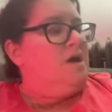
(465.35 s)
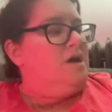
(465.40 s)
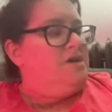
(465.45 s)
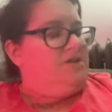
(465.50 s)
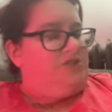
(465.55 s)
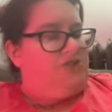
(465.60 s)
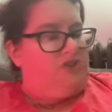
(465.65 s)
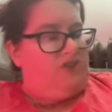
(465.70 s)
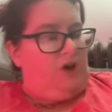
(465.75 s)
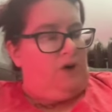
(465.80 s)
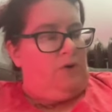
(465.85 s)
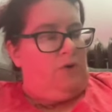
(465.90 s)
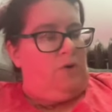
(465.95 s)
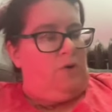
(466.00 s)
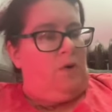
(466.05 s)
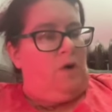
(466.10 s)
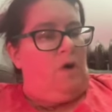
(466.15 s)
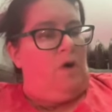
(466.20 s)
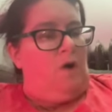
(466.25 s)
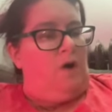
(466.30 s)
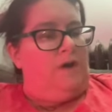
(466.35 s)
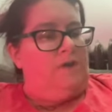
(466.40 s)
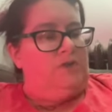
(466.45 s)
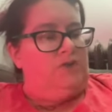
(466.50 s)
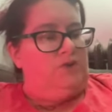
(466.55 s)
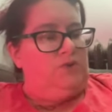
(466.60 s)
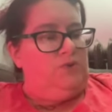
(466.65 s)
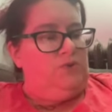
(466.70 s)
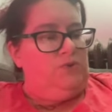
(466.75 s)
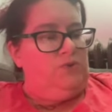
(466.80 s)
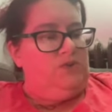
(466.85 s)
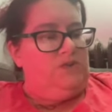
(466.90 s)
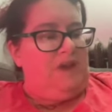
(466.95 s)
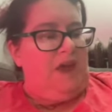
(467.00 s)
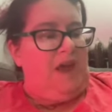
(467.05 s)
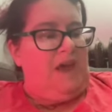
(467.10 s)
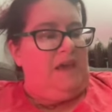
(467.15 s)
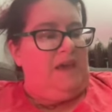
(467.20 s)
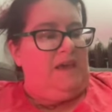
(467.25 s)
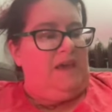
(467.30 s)
So on
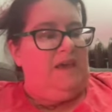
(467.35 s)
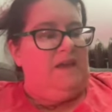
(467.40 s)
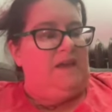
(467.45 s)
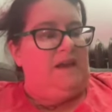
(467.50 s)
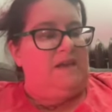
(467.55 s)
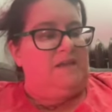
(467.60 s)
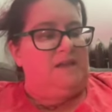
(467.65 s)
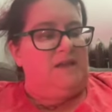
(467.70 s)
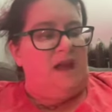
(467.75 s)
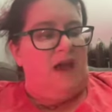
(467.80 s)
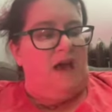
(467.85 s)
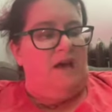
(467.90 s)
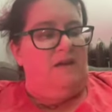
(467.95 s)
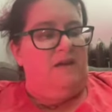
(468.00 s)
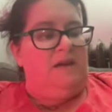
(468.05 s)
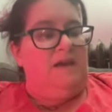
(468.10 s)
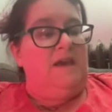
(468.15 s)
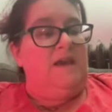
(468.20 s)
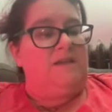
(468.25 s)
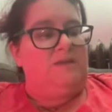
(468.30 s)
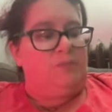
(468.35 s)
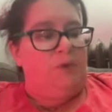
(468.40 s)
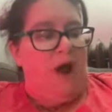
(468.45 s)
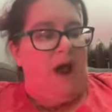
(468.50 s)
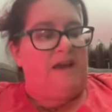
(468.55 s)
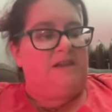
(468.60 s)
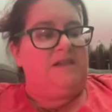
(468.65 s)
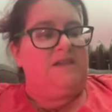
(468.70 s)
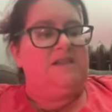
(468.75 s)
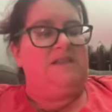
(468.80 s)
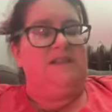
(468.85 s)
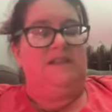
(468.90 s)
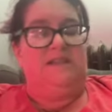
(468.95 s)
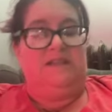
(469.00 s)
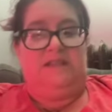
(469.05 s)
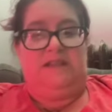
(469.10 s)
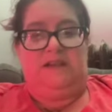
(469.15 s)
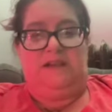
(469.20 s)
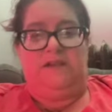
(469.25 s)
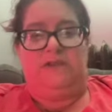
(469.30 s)
Tuesday, he has practice at
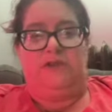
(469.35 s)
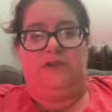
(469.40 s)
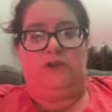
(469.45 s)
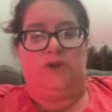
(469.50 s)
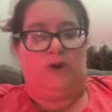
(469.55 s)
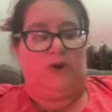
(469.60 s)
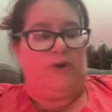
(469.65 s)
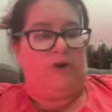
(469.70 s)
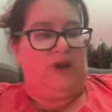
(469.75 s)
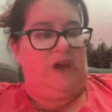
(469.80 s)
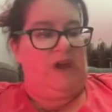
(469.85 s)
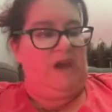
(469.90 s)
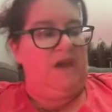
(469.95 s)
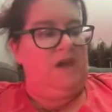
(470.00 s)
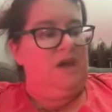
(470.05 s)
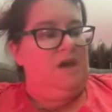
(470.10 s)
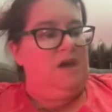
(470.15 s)
6:30.